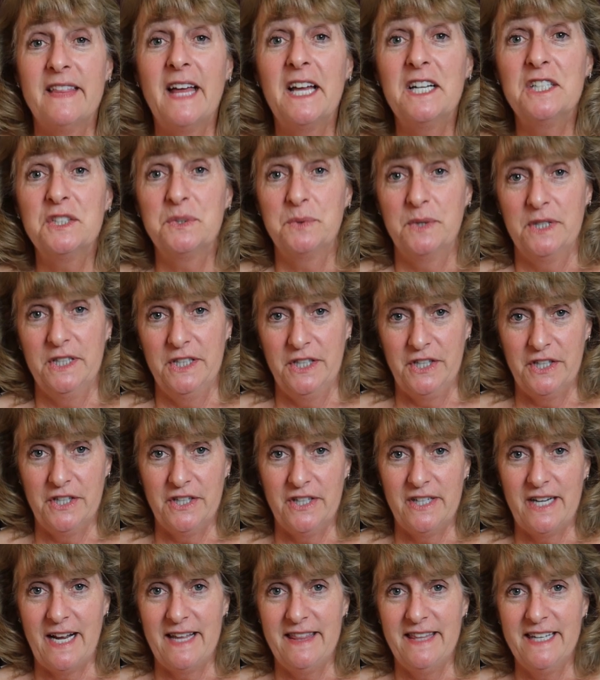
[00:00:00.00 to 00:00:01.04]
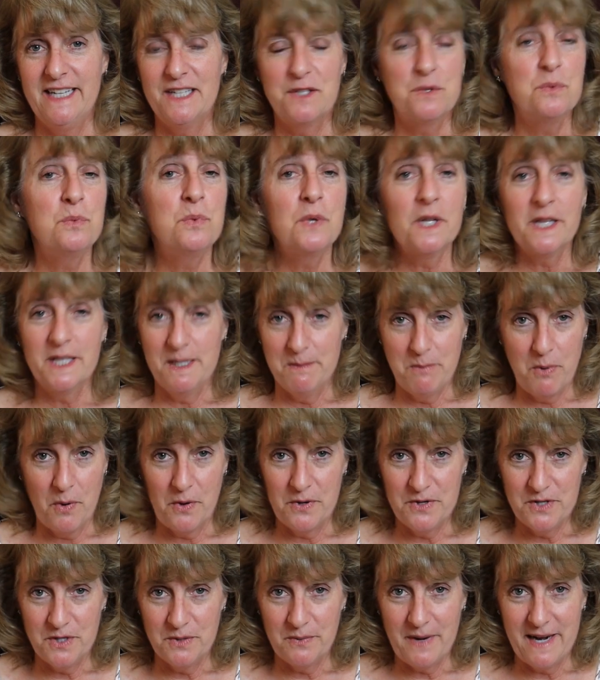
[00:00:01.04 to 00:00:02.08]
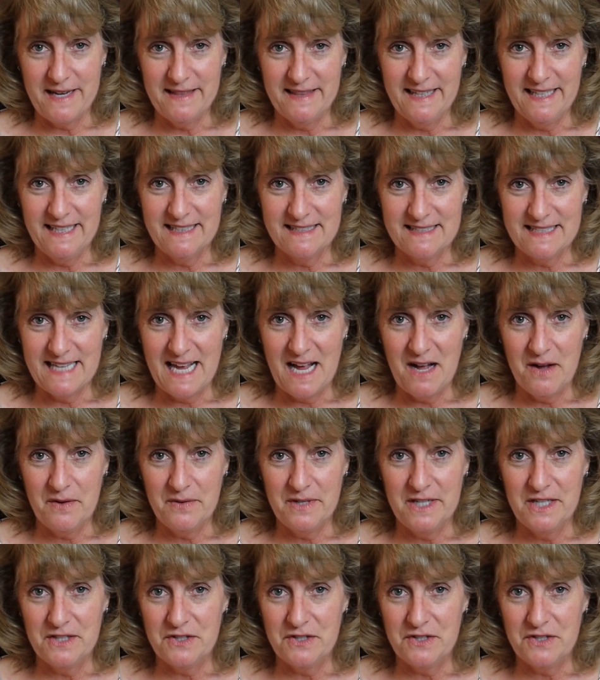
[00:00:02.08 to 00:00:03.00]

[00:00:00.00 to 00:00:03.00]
That is really good. I think it's really important to write things down.